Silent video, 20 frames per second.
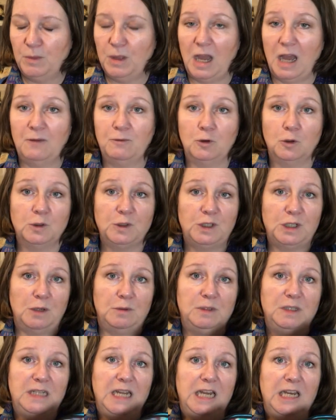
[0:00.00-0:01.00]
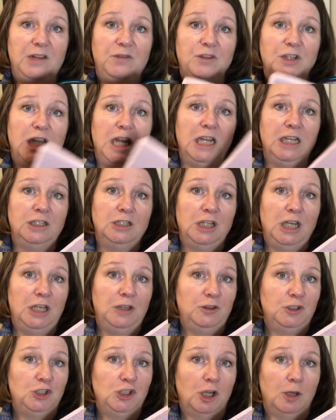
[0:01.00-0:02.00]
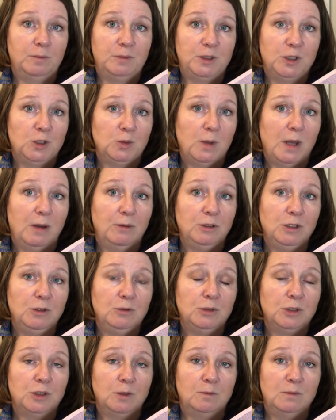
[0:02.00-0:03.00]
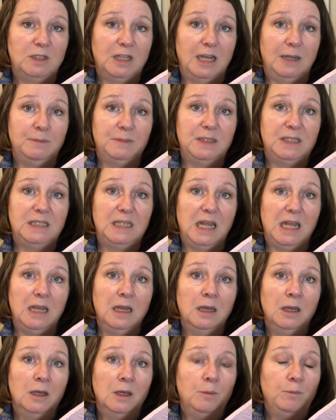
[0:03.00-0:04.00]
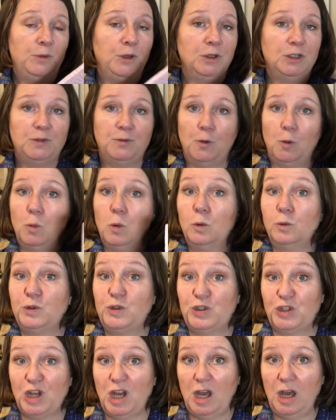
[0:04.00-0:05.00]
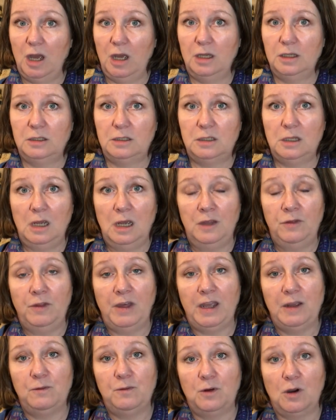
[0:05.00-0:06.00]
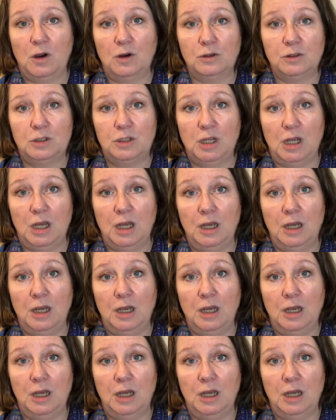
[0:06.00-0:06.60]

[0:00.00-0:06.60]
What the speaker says: I've also seen in the shops as well, you sometimes see beautiful wool skirts, and they've got